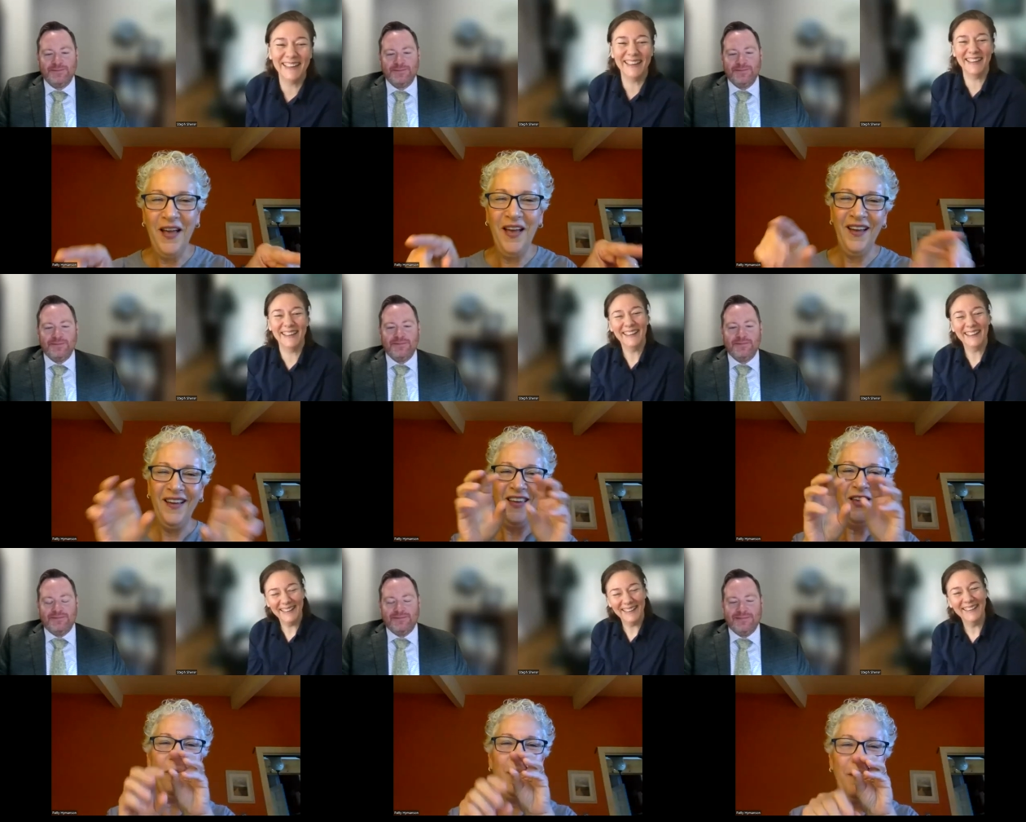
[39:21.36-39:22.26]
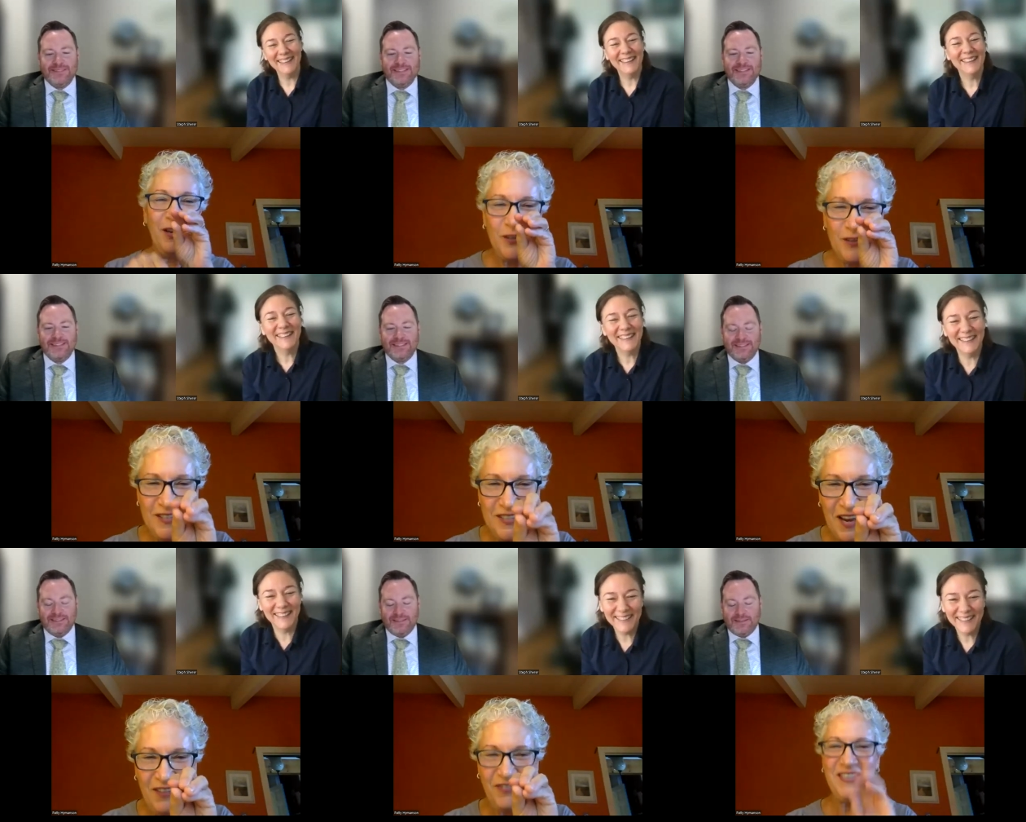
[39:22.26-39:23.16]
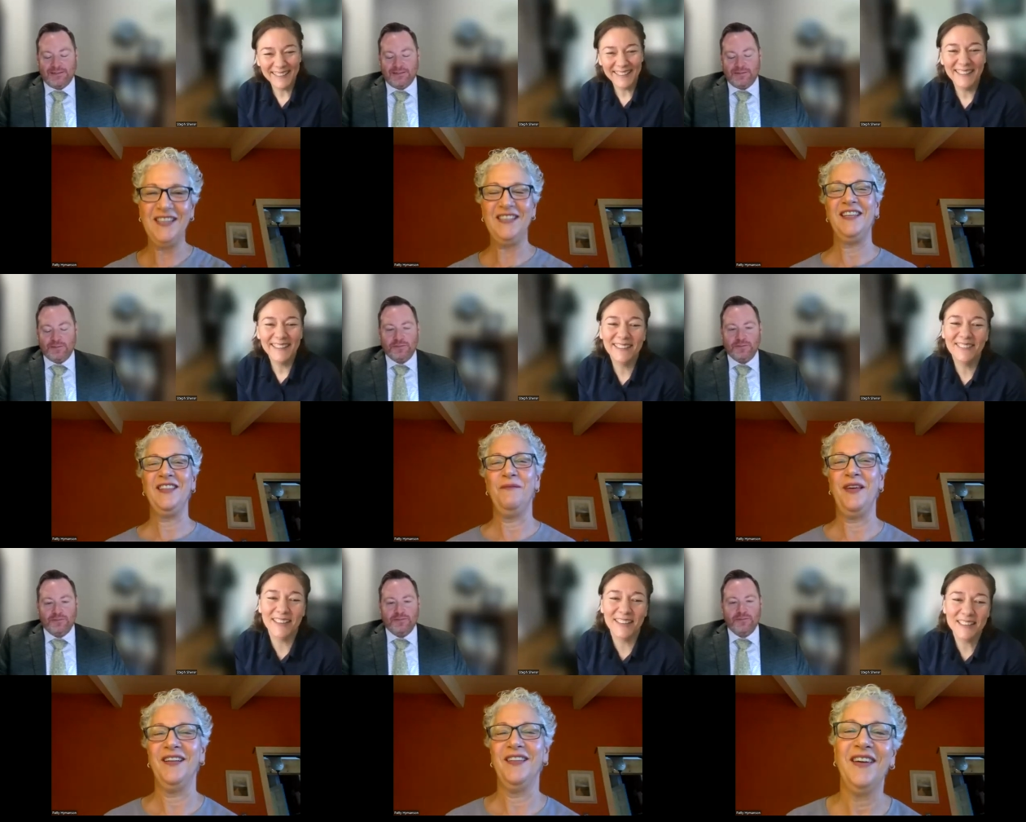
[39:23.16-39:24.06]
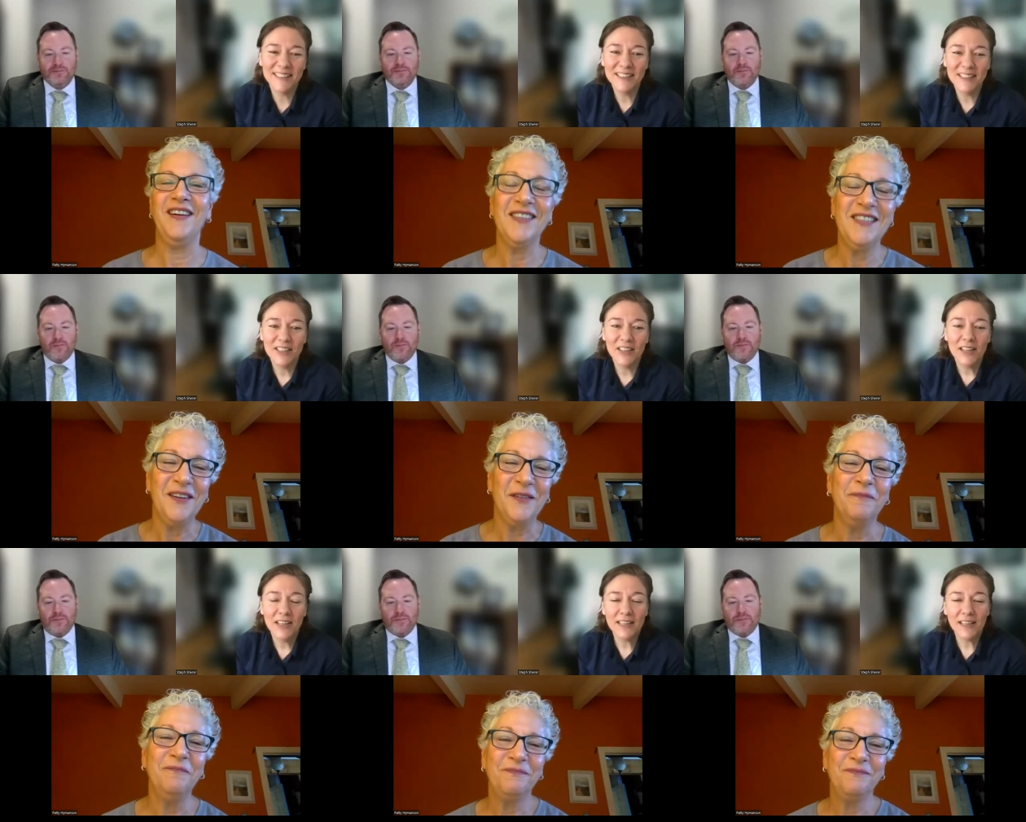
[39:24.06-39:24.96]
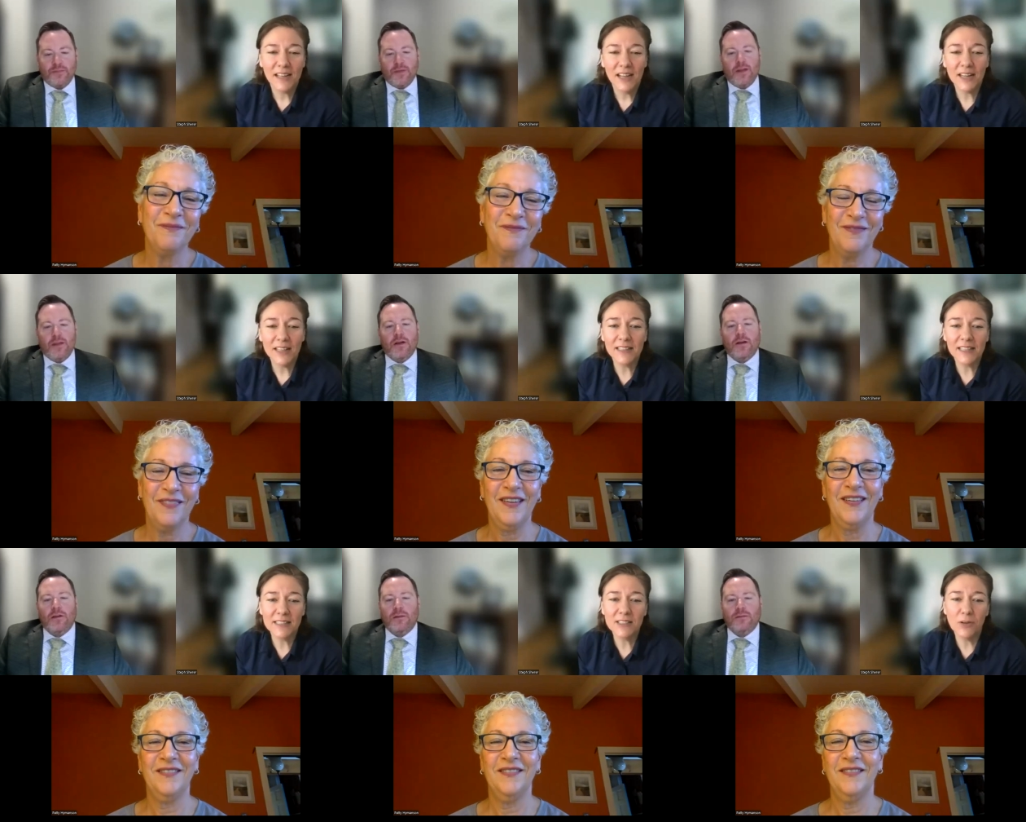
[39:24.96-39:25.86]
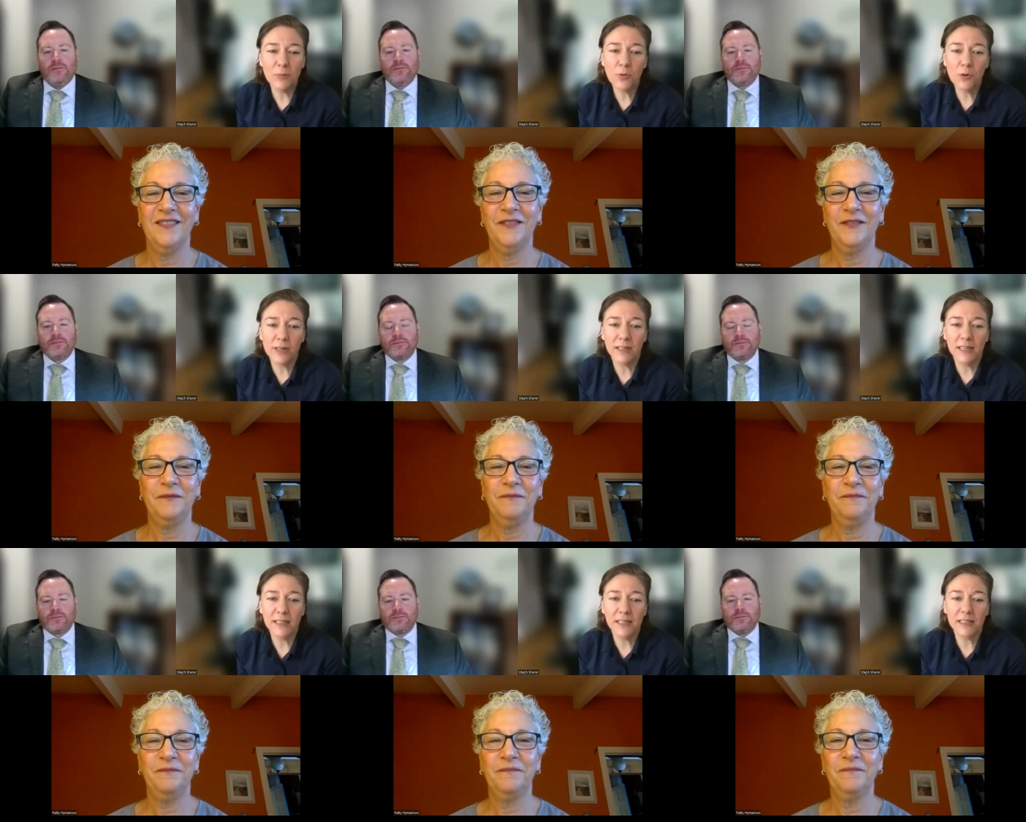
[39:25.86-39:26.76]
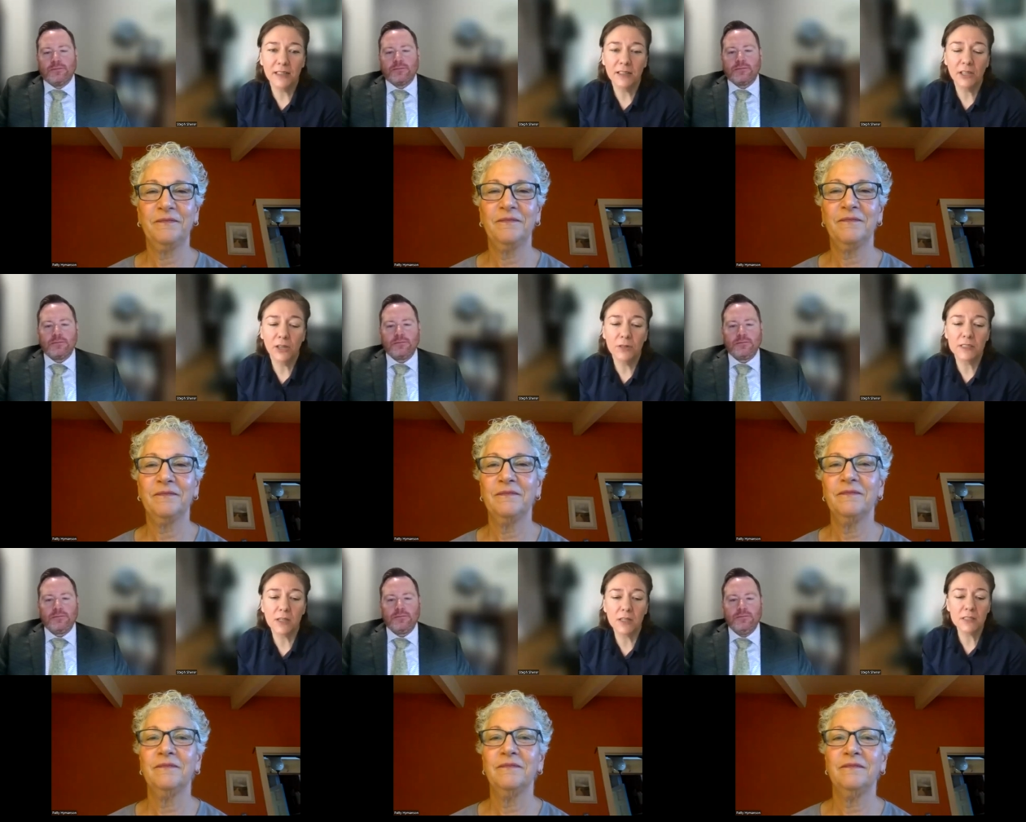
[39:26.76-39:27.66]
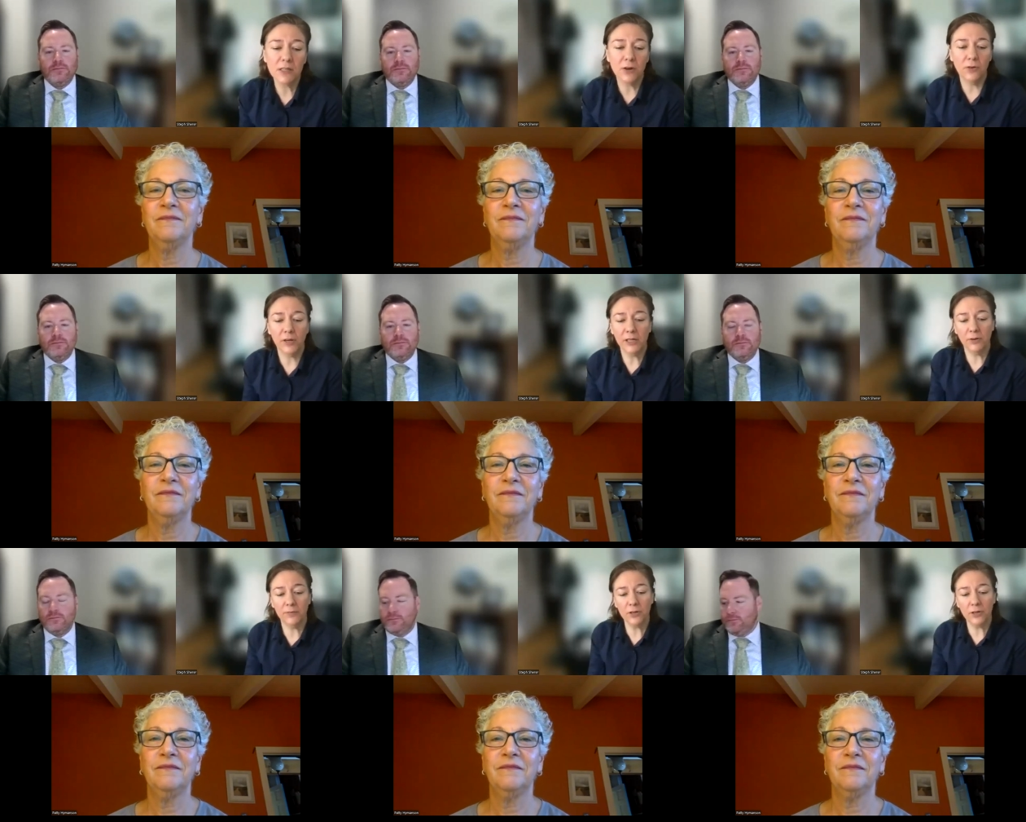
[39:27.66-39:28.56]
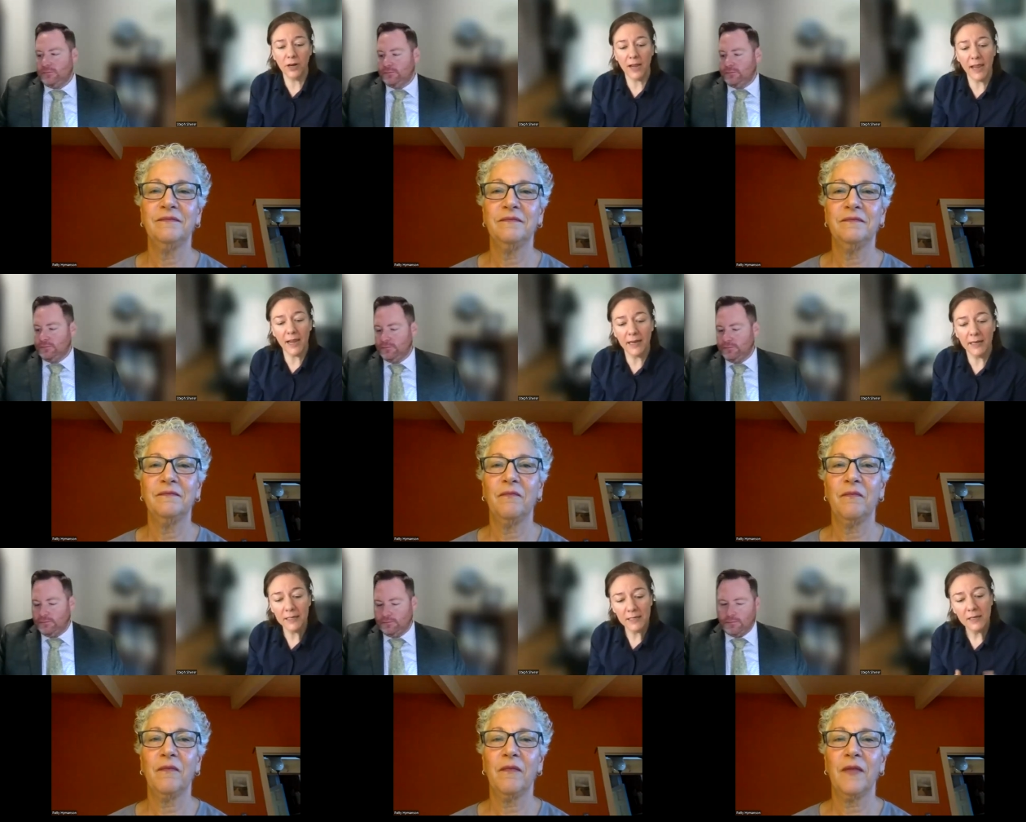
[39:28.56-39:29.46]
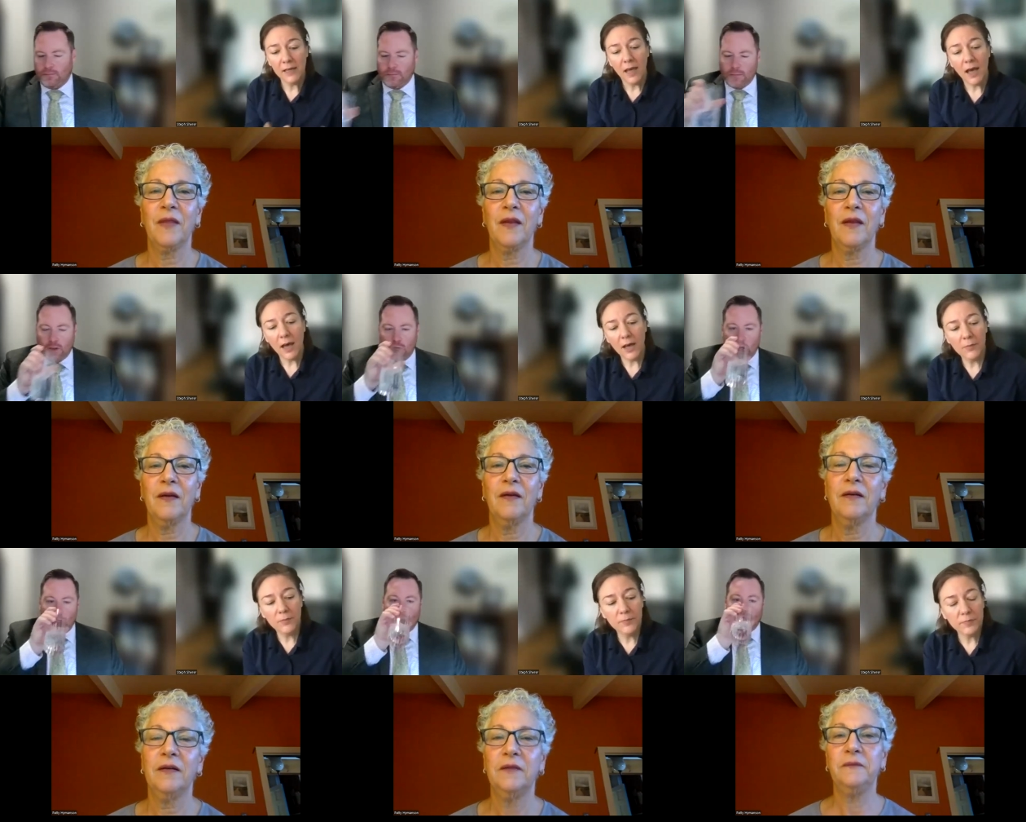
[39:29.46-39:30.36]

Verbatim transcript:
Speaker 1: you want to make sure safety is in the middle there. So,
Speaker 2: and I think that's so important. I think that you know, it's also you know, if you're a, um,